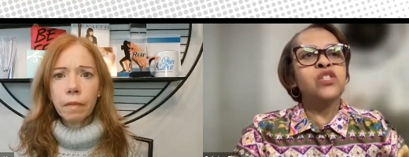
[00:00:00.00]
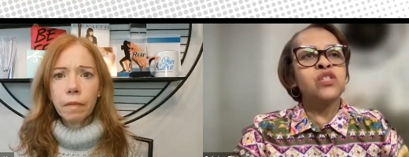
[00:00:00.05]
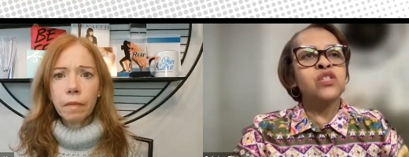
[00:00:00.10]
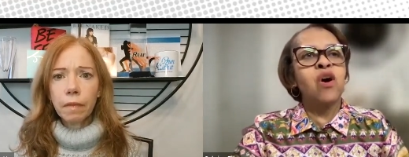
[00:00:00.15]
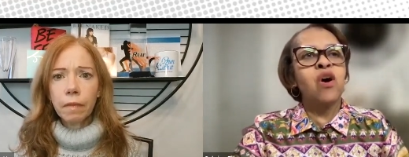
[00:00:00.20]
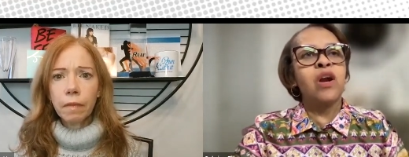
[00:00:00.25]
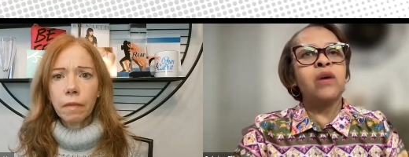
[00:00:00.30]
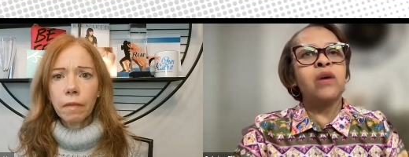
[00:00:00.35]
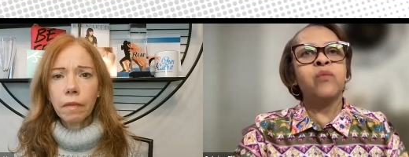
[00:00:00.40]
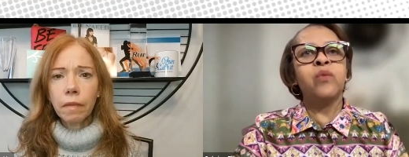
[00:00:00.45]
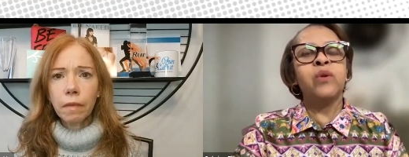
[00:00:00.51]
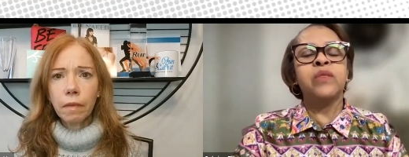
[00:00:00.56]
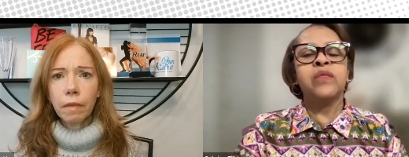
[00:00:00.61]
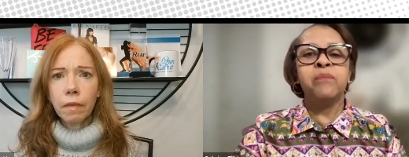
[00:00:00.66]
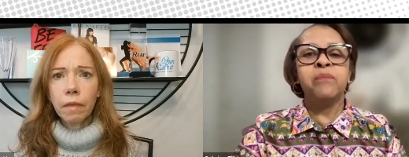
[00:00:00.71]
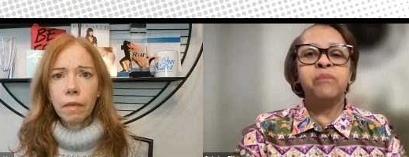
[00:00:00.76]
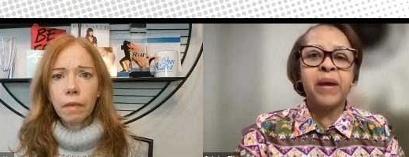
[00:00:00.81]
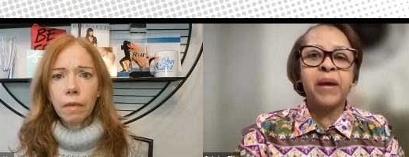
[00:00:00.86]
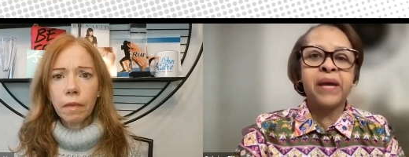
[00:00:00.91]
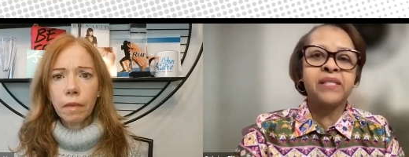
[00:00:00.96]
Speaker 1: started with
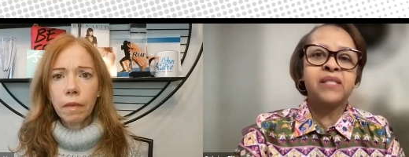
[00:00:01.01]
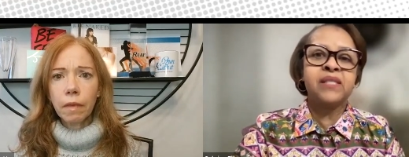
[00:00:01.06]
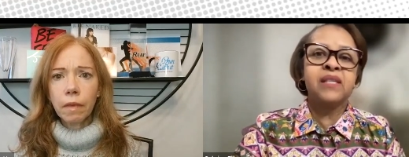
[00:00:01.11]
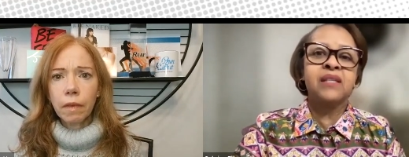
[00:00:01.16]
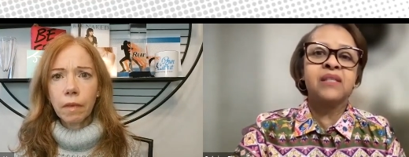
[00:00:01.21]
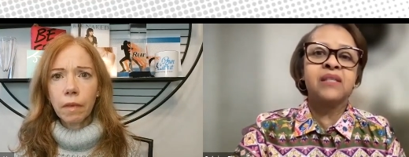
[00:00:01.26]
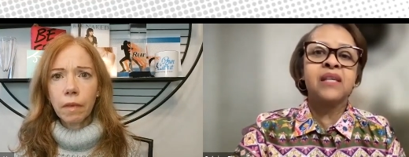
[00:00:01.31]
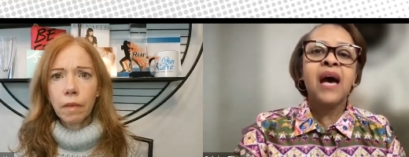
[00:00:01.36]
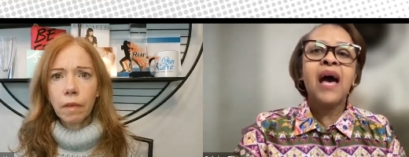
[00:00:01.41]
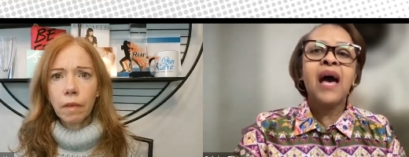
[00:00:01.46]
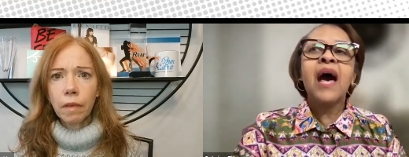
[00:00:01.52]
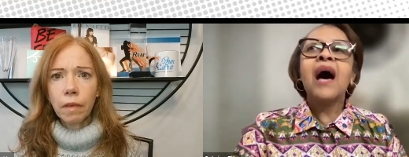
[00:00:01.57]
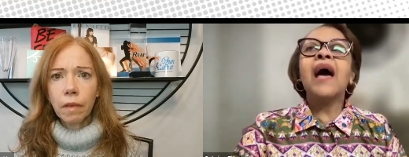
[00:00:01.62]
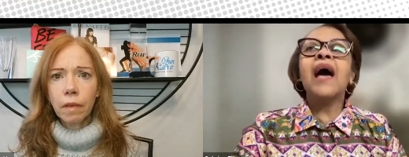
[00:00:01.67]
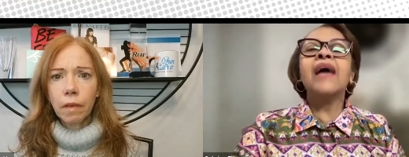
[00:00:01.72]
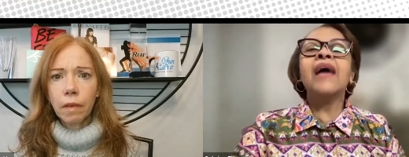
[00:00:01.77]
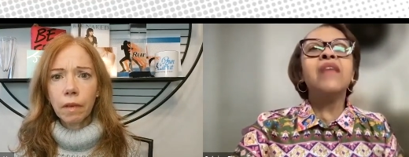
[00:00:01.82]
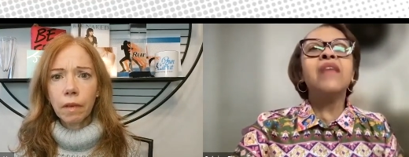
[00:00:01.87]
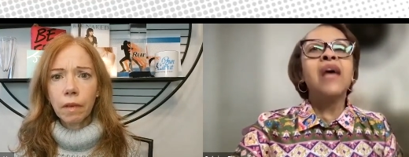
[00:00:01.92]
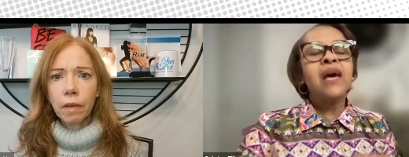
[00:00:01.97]
the basics
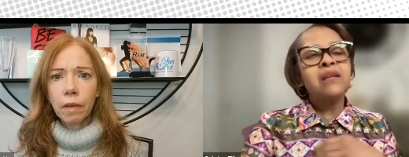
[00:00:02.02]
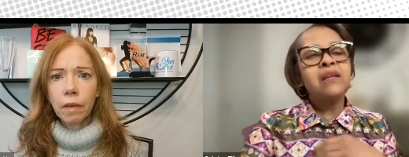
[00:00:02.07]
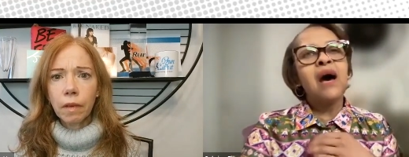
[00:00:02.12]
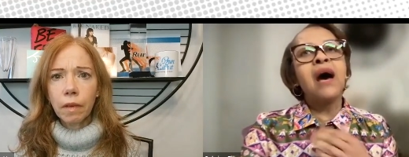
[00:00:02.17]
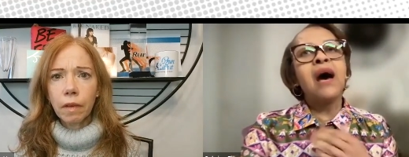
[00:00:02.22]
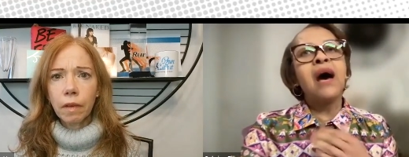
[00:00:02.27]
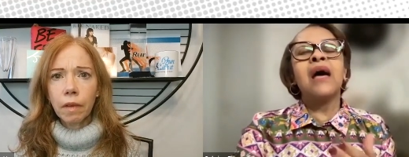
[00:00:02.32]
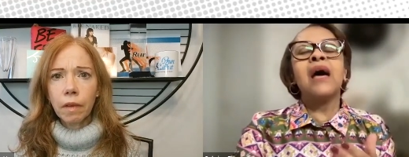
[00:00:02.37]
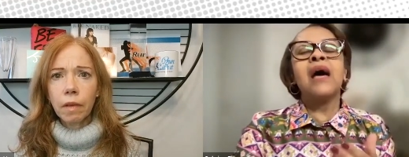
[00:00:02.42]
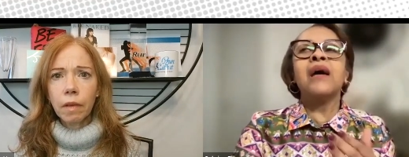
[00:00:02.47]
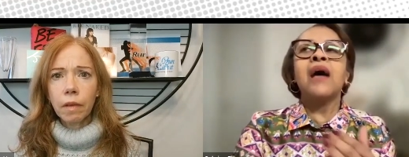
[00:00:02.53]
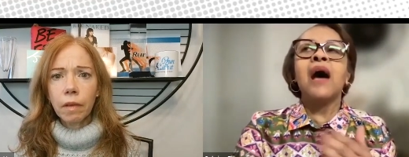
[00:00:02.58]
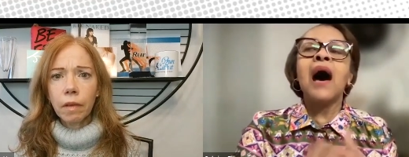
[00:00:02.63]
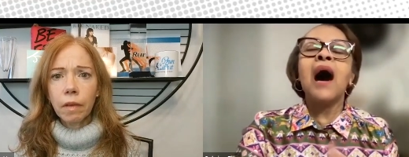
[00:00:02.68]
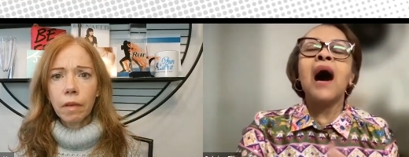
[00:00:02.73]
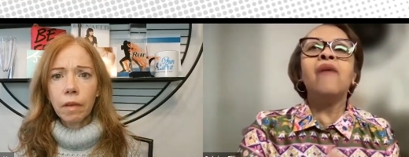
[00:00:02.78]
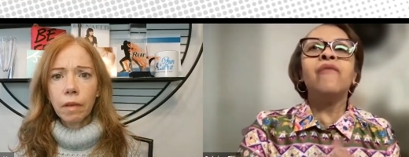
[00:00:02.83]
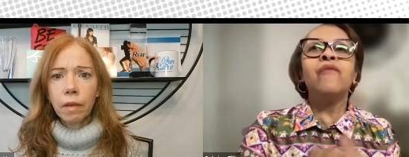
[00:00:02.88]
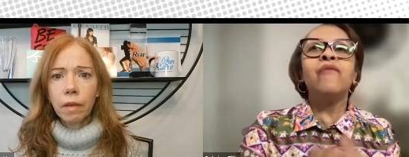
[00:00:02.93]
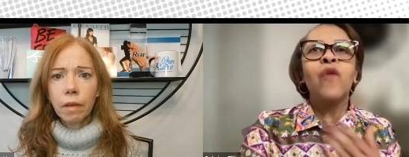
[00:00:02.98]
and and uh,
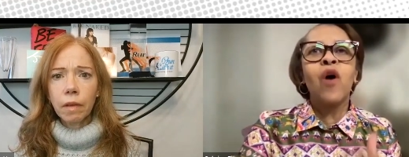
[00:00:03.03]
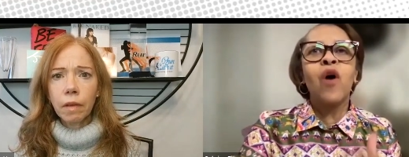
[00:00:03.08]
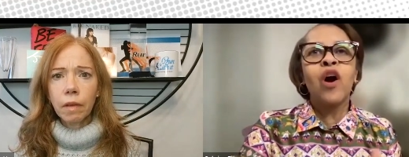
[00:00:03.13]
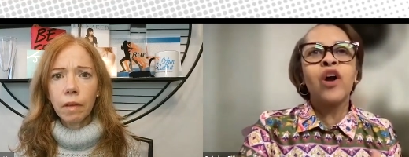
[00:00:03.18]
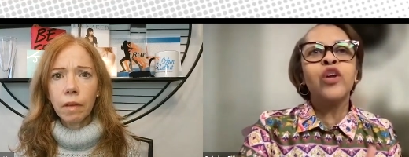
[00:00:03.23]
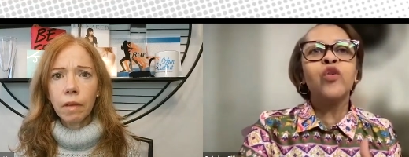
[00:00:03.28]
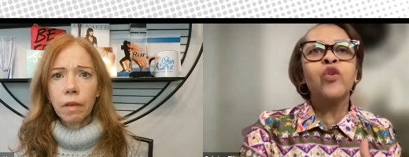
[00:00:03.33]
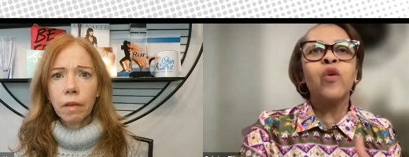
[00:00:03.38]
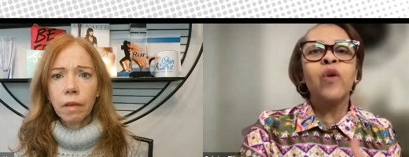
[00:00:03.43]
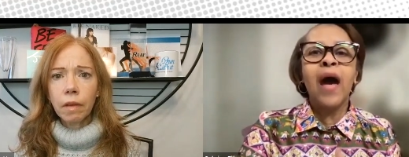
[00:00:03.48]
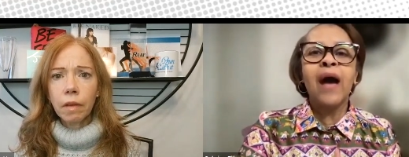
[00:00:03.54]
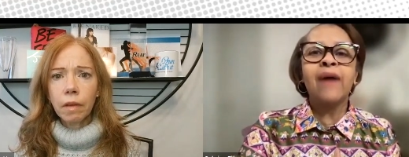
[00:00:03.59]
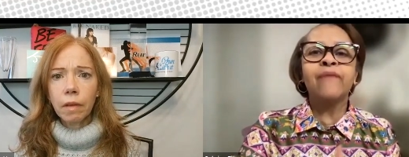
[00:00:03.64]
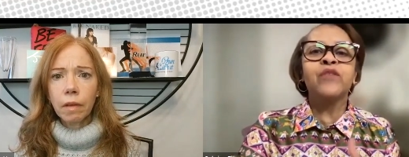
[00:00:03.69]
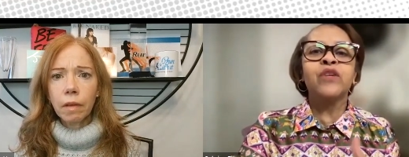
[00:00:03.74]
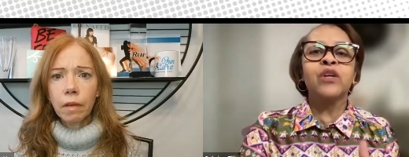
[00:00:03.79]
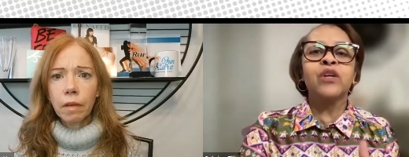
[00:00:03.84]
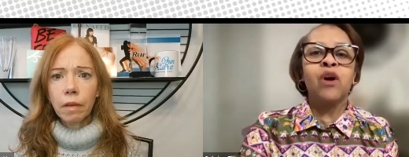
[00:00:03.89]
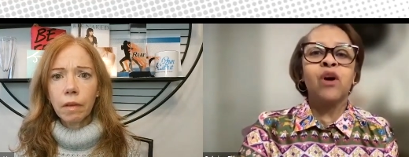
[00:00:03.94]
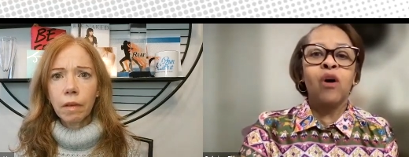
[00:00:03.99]
how far you
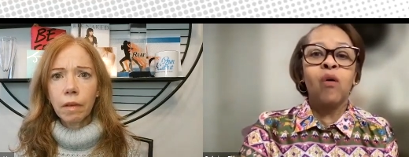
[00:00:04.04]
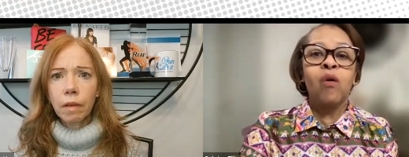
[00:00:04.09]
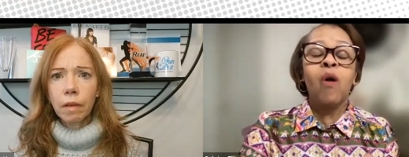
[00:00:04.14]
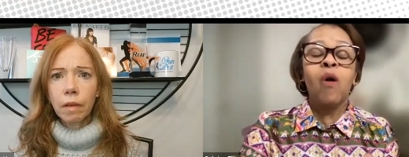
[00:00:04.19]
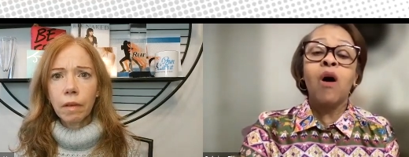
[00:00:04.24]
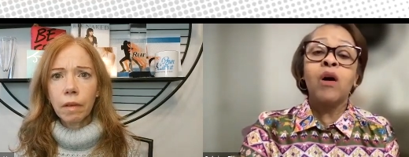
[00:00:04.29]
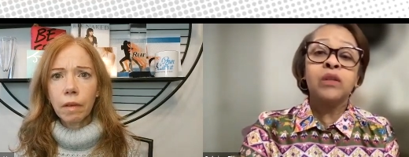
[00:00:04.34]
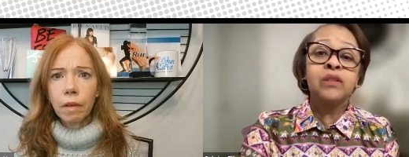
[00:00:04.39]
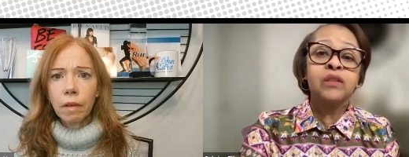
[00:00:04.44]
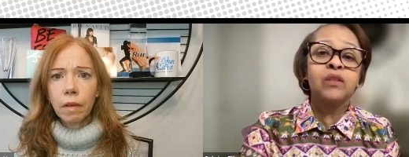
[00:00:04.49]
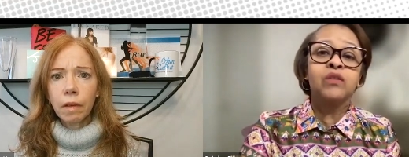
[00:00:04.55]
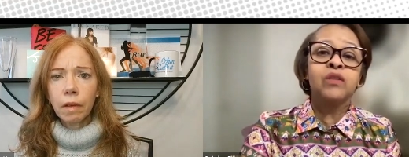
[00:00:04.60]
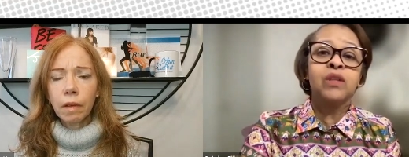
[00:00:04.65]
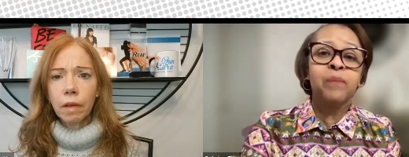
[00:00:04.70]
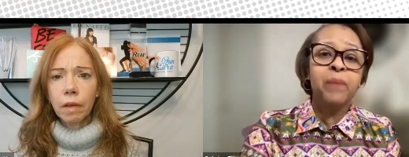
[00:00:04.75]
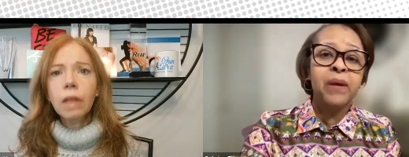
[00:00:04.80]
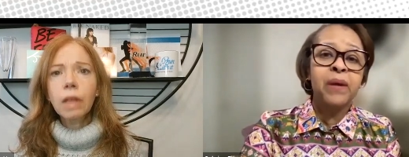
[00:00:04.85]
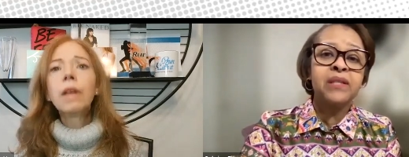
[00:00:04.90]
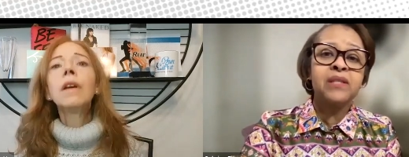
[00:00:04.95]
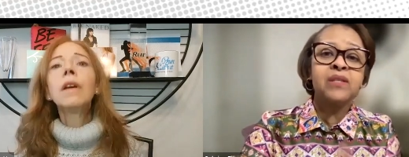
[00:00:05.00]
have to go also
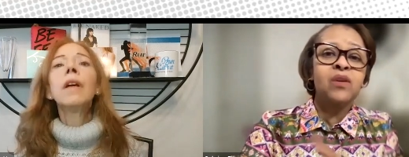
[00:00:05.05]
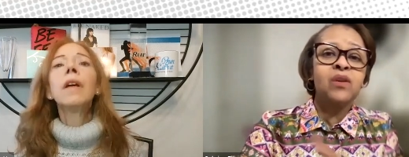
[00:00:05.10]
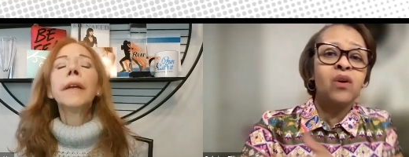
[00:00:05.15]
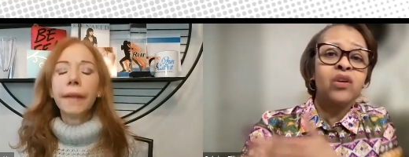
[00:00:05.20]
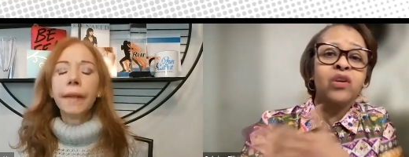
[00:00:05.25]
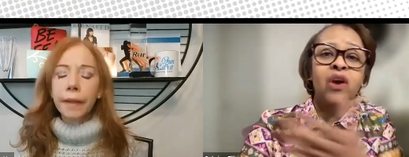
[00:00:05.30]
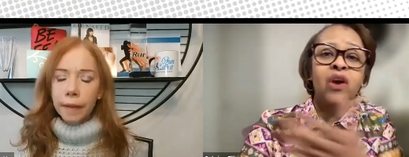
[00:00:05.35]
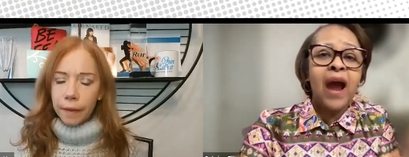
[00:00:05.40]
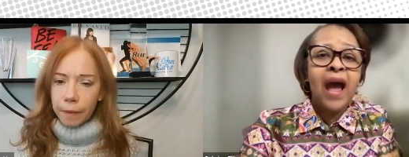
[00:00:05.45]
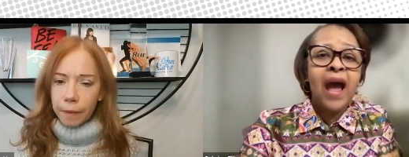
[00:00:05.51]
depends on your